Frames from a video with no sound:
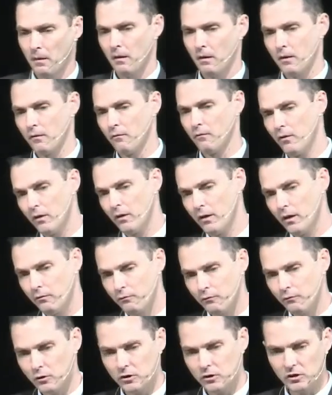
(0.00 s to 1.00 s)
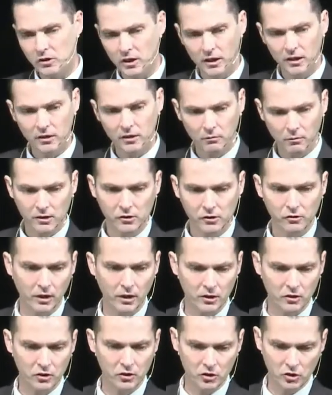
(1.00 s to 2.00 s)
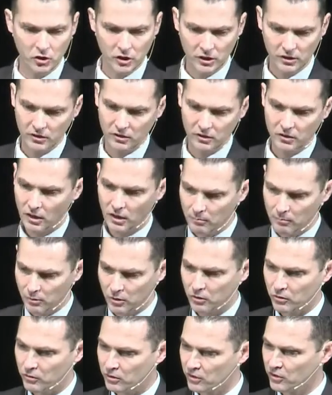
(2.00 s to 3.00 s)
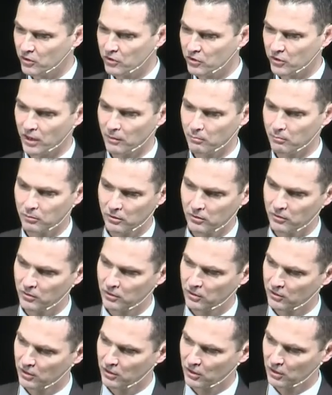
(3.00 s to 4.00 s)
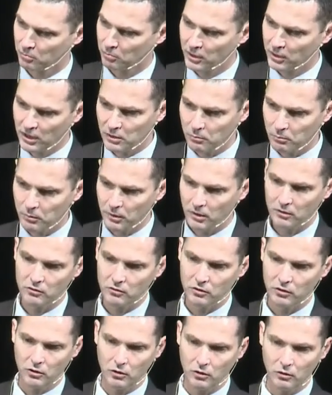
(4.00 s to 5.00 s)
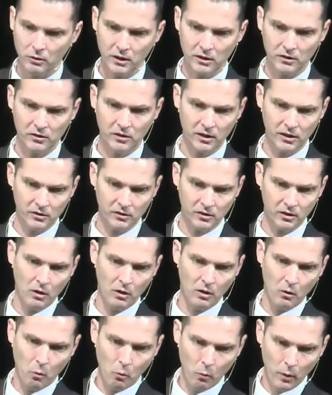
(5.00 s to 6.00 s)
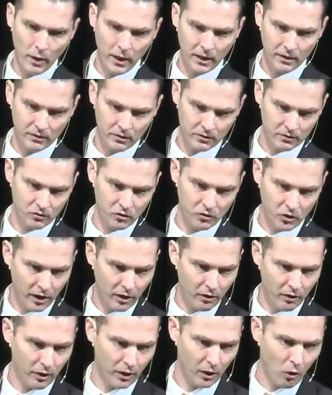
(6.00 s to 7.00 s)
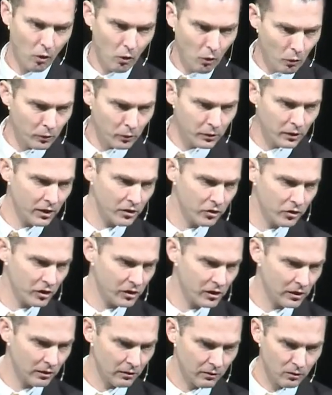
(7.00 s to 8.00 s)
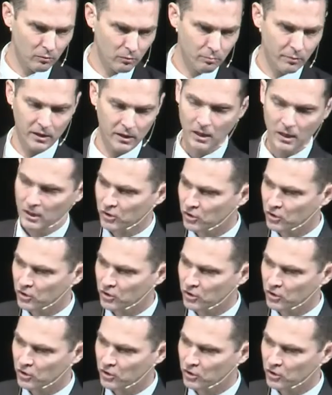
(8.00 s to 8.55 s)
On the very first day of the resurrection, Jesus comes to his disciples. He says, peace be unto you. And he says, wait, tarry, hold on just a little bit.